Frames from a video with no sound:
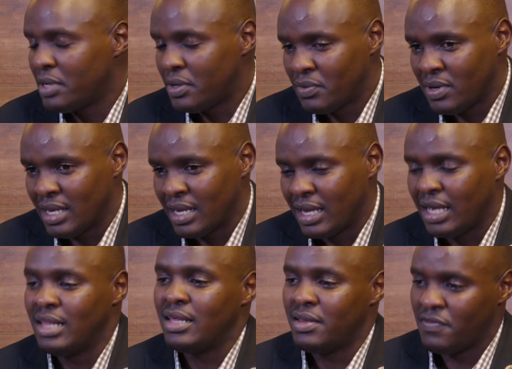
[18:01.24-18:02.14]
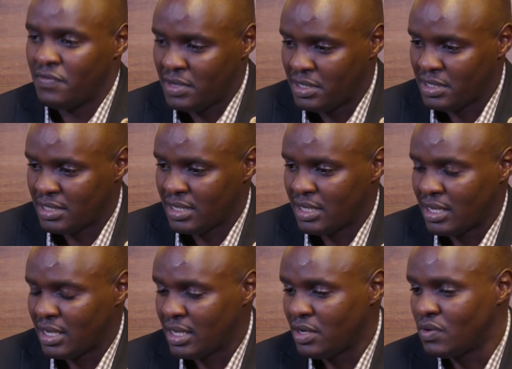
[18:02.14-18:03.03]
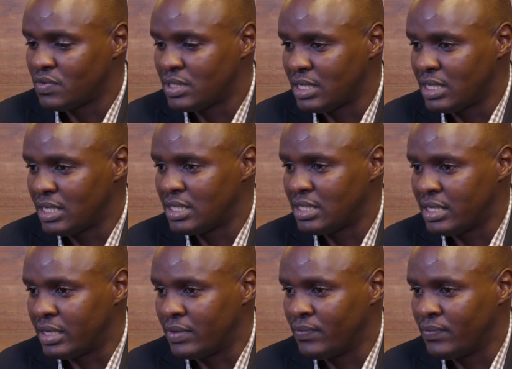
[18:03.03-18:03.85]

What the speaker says: be ruling in the event the head of state